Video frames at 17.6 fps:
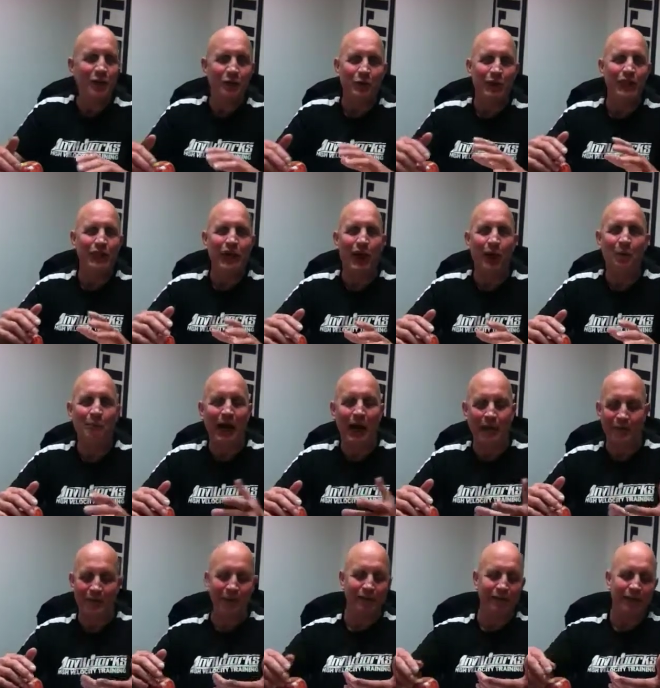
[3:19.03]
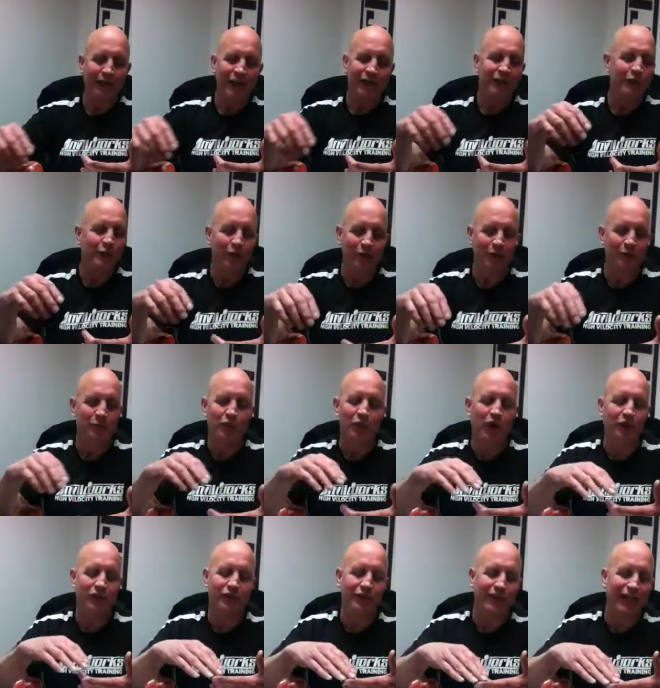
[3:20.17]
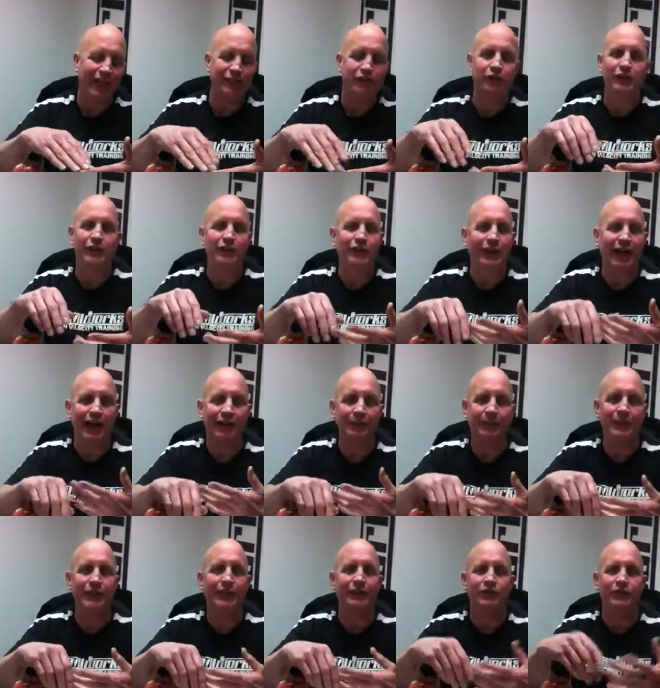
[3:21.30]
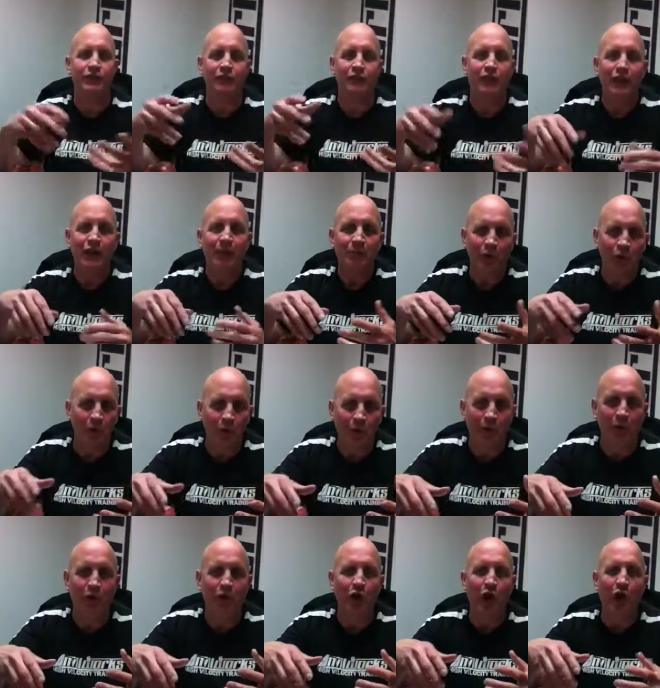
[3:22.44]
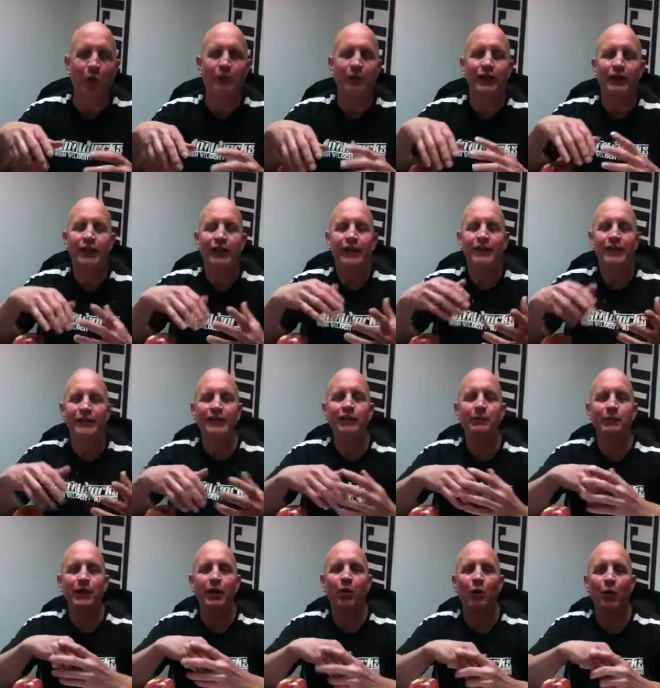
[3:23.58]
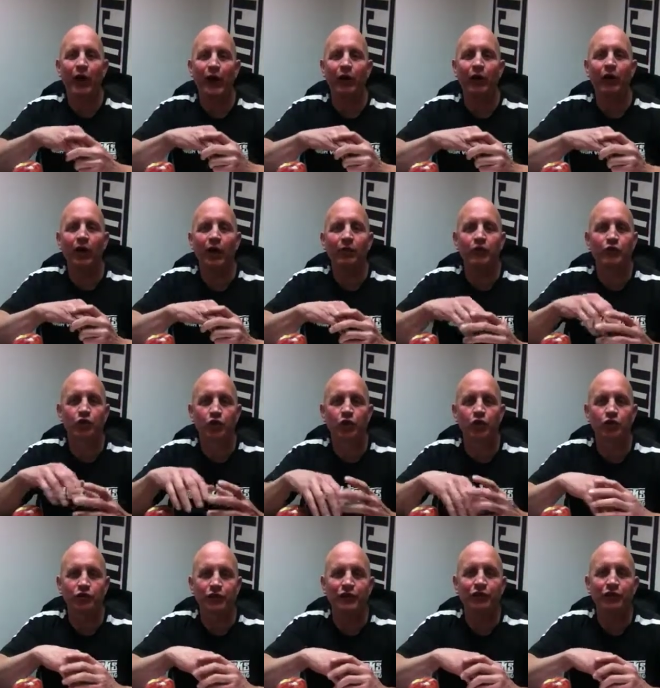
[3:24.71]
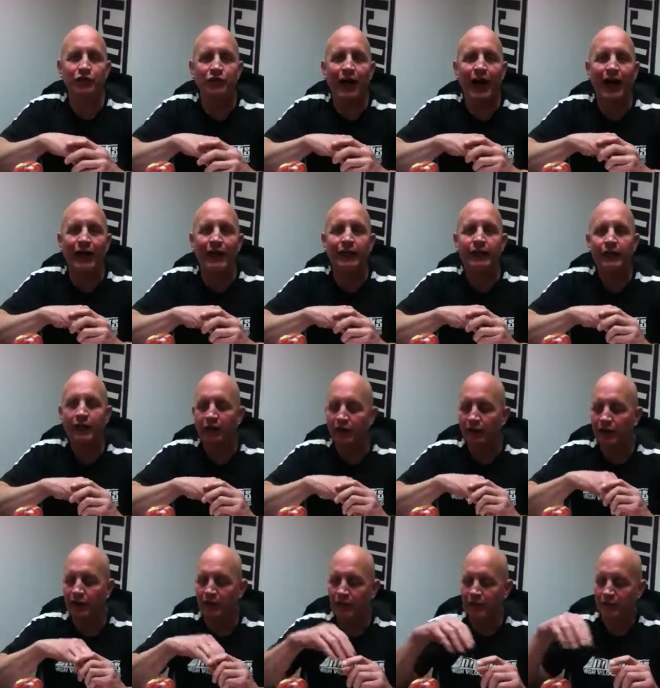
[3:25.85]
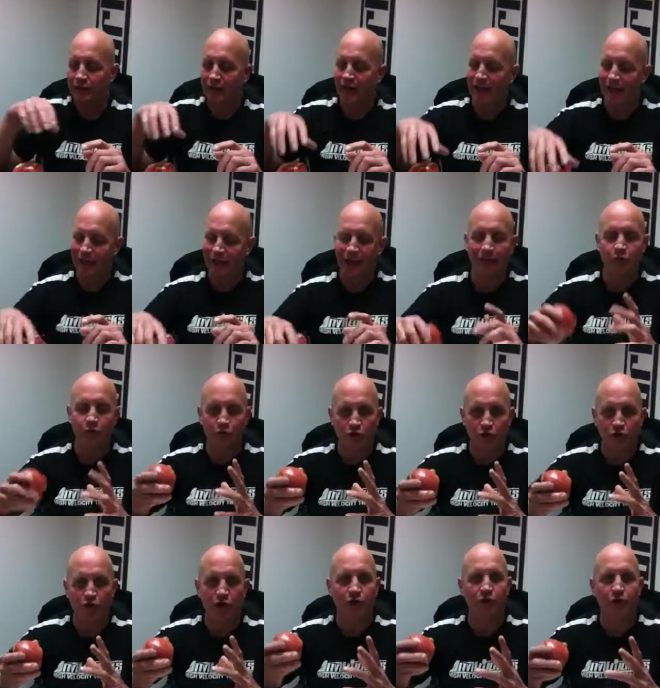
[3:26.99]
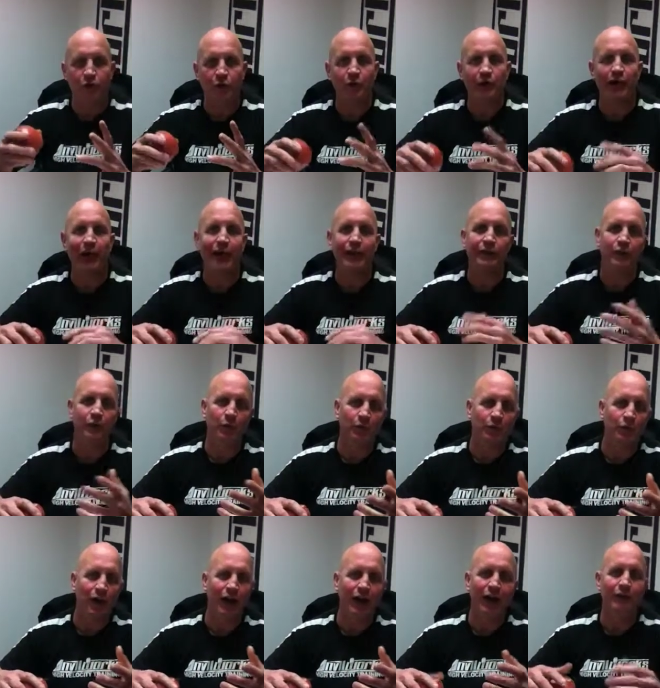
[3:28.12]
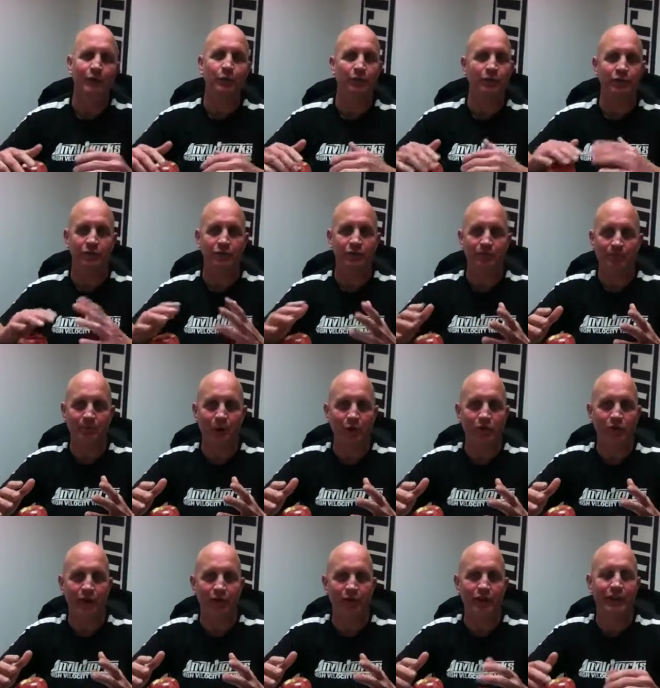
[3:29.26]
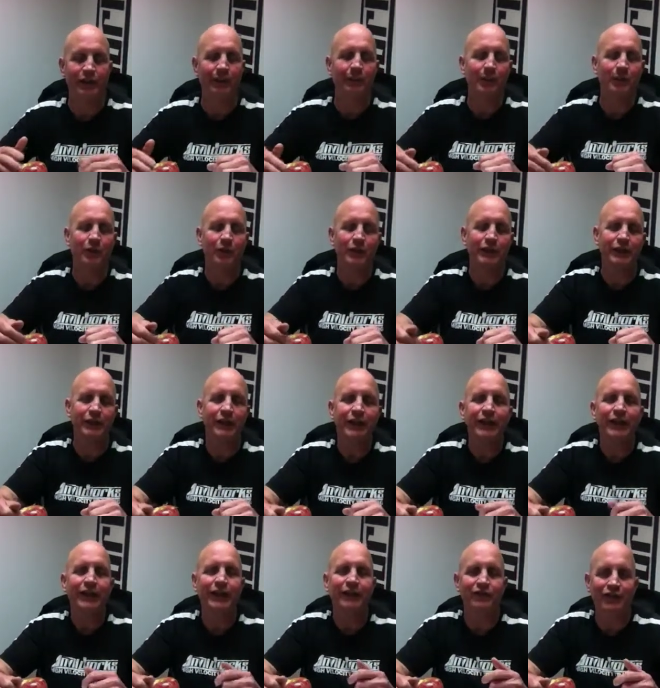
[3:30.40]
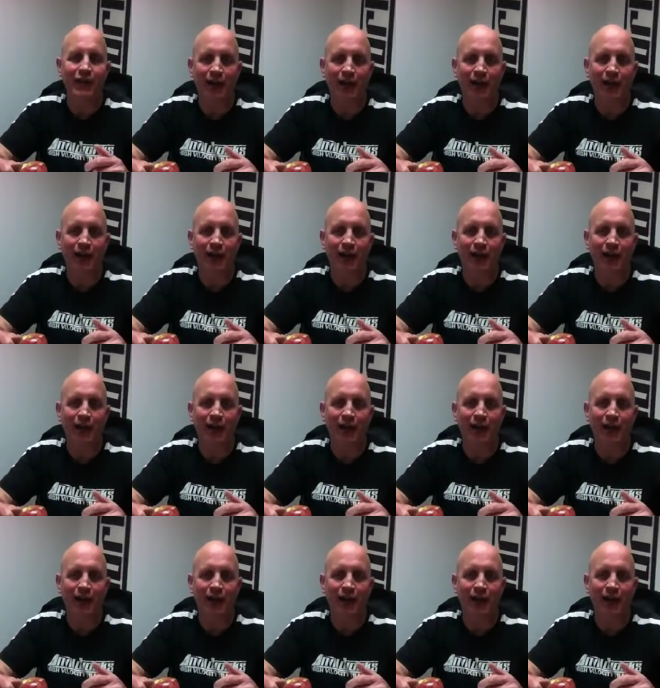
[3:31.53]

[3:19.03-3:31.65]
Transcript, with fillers: they really are bad. I mean, they, they do causing cancer to diabetes, and most people know, but you need to be aware of sugars in your diet. Uh, again, natural sugar is okay. The refined, which is most everything that people eat, is